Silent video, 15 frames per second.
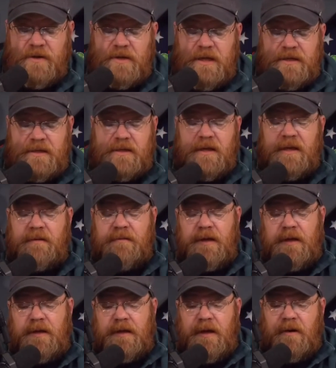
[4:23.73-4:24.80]
is
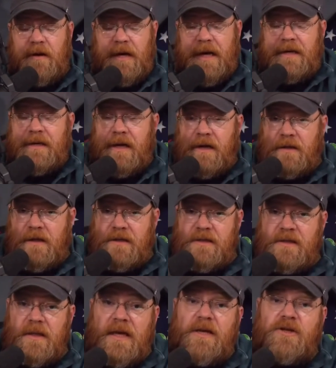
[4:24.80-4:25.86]
anti-gun
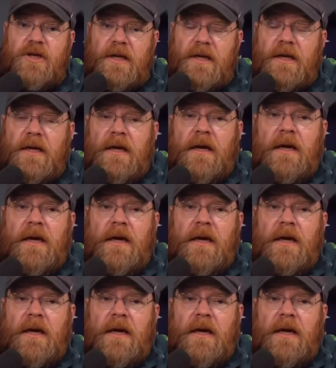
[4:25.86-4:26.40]
legislation.